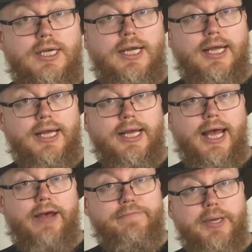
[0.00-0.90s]

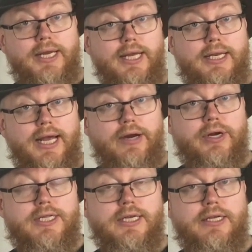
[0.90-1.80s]
have been
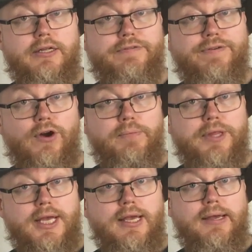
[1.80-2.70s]
inherited from
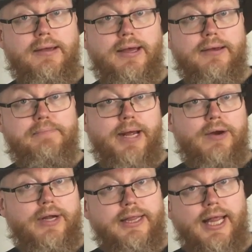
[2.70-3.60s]
the
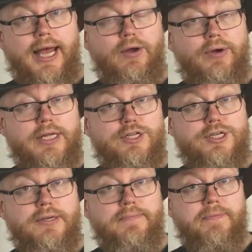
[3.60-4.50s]
parent language.